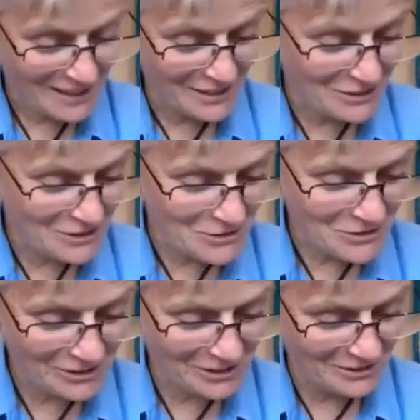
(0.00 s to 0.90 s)
I don't know
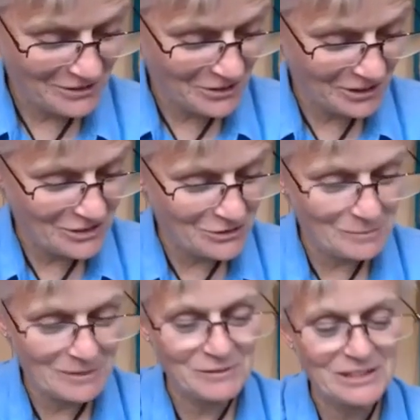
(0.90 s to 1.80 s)
who's going to do
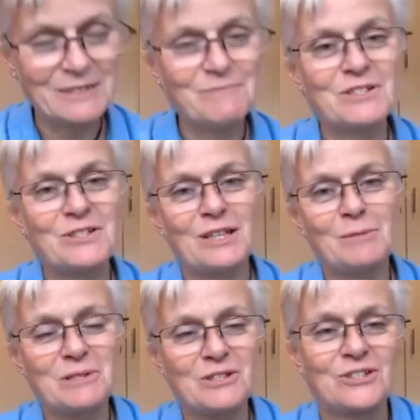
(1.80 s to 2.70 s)
it, but I'm very envious of
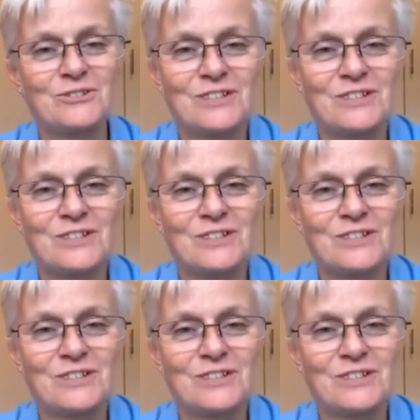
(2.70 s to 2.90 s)
that person in